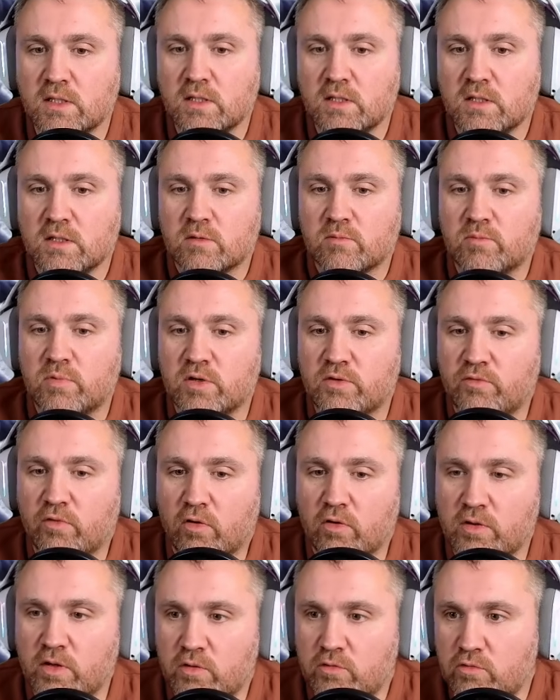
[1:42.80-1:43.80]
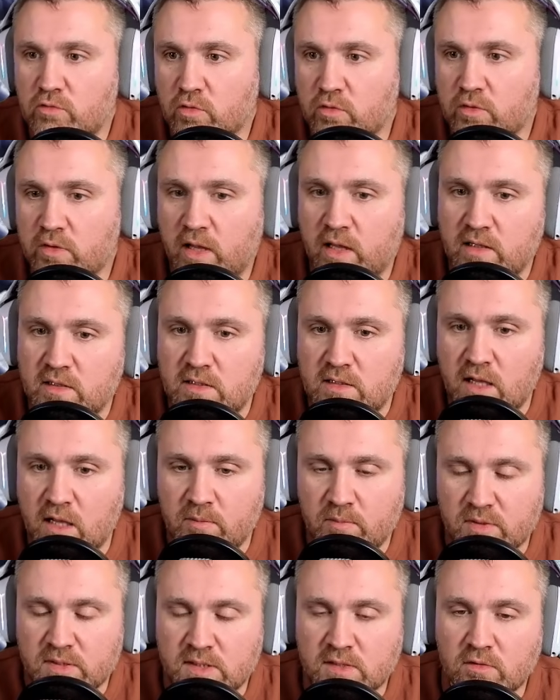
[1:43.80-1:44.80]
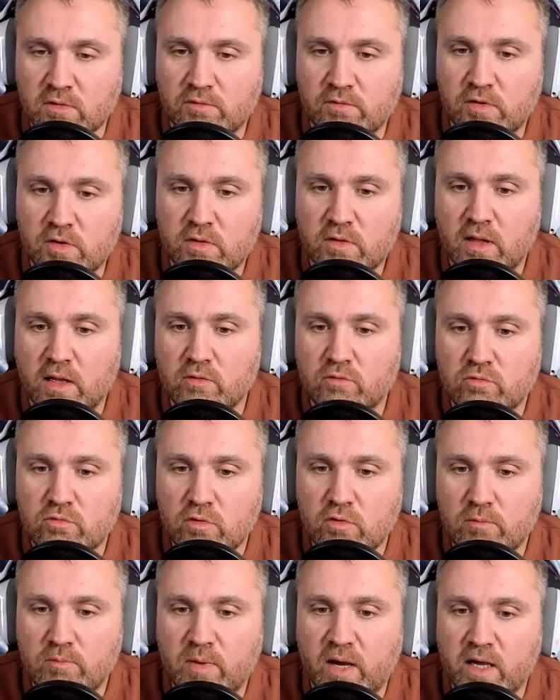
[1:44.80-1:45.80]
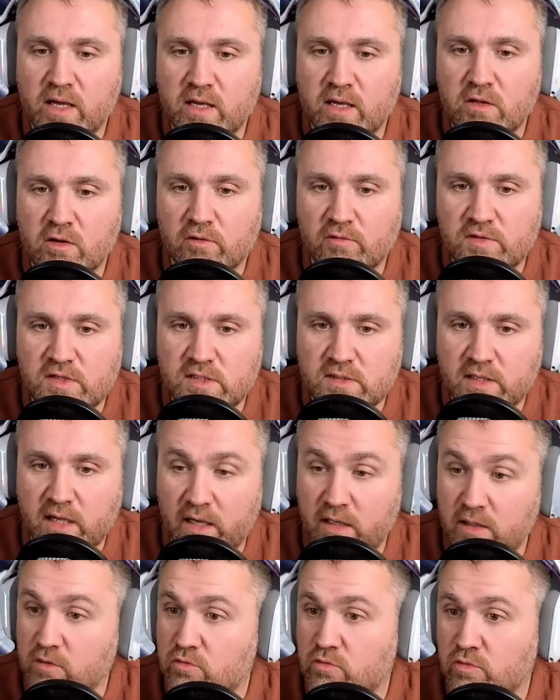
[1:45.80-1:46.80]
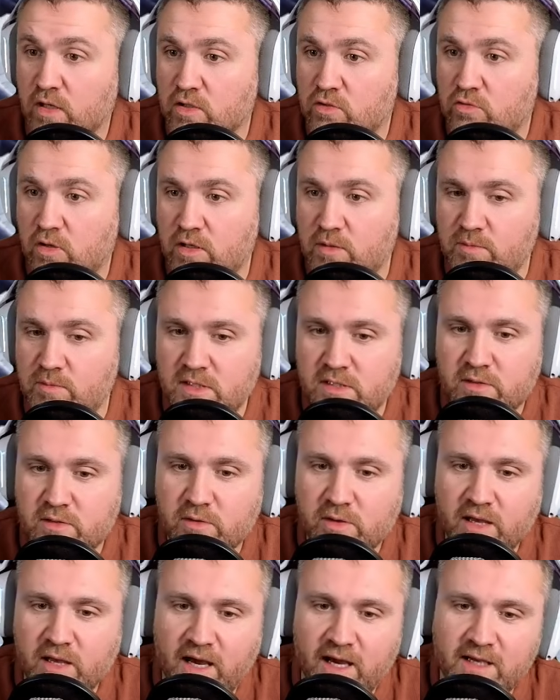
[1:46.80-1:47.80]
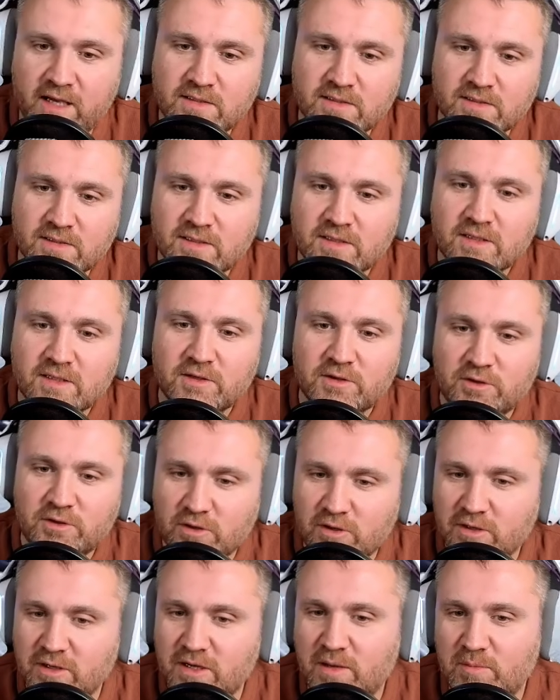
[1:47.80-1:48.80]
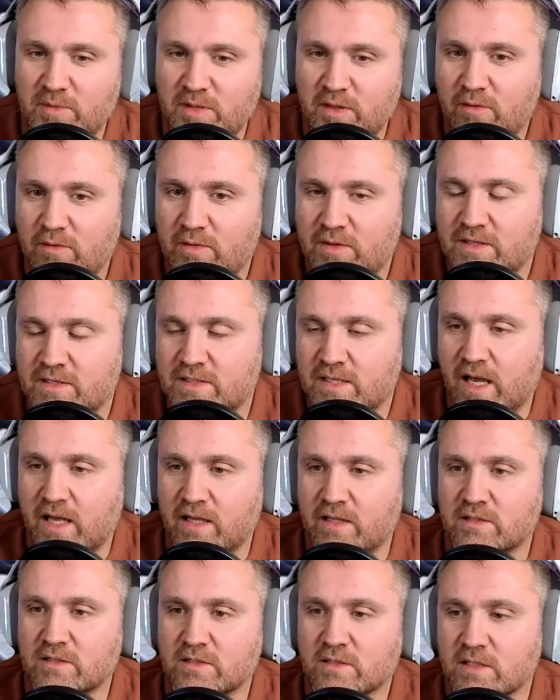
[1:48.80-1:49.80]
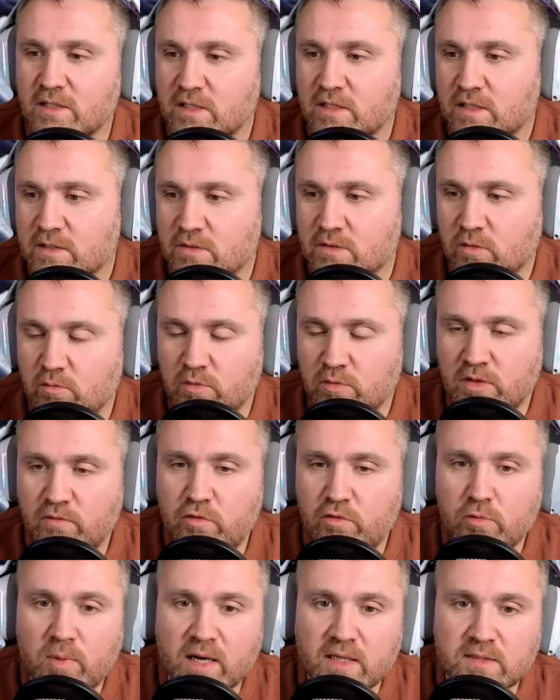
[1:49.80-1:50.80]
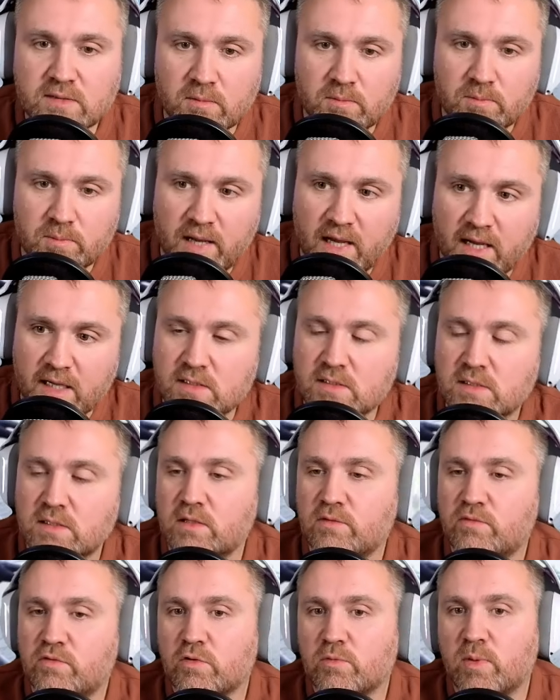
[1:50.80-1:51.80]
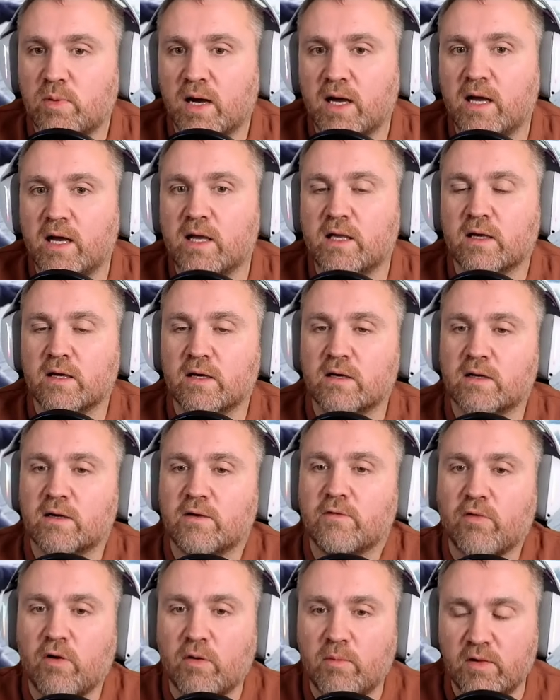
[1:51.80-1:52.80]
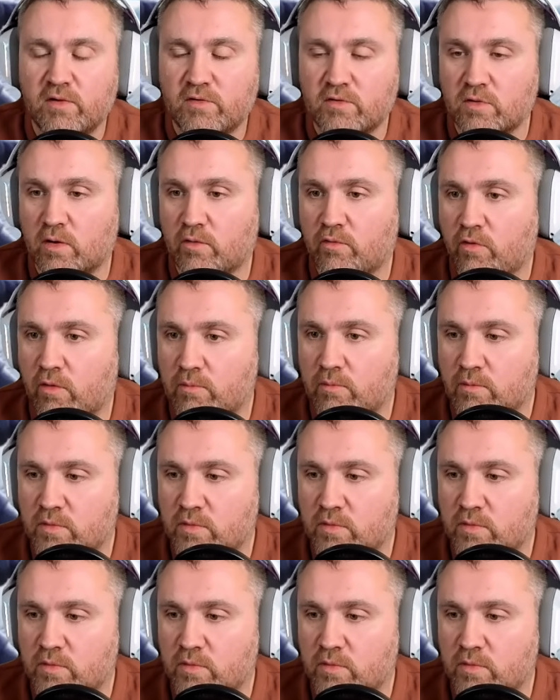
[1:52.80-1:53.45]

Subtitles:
But for the 99% of us that do not buy enough design to actually miss the guides, you're gonna meet the designs. So if you buy some packs, if you buy from